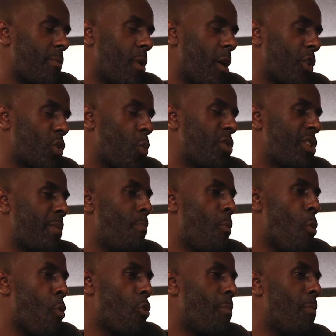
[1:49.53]
I just wanted
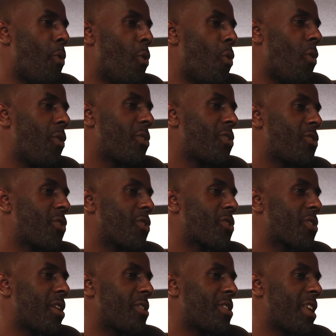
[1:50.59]
more and more, just
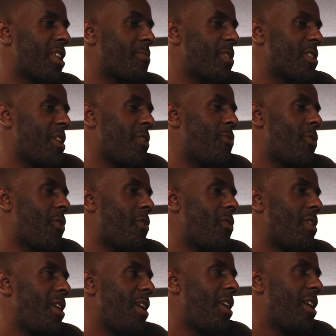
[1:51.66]
because I was thinking to myself, well,
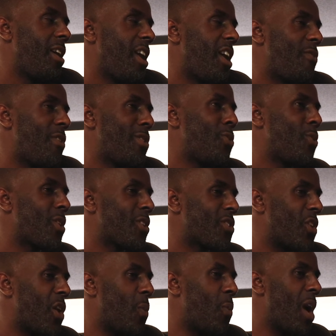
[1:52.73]
if I look a
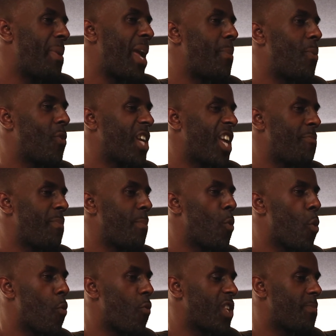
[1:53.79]
certain way, people will give me
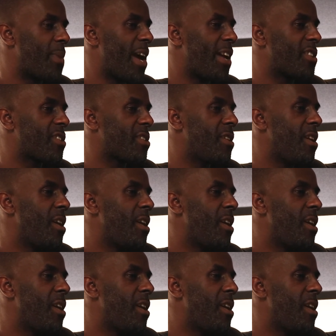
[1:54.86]
more respect.